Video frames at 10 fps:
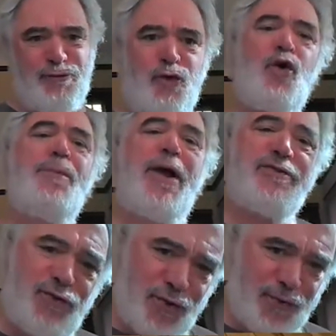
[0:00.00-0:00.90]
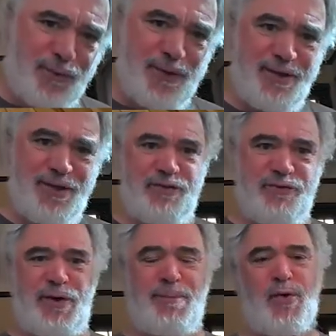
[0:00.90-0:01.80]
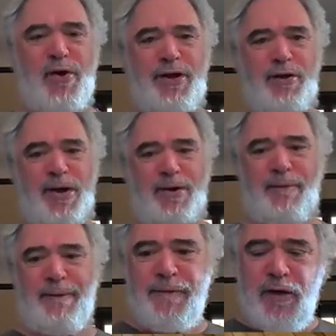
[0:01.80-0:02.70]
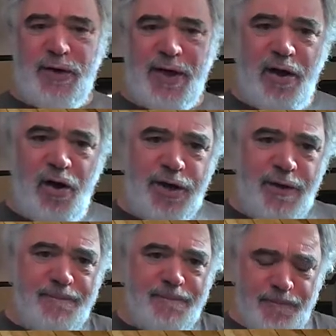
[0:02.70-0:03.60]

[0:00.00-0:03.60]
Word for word: Our forebears knew this, what I'm talking about. Okay, Cody.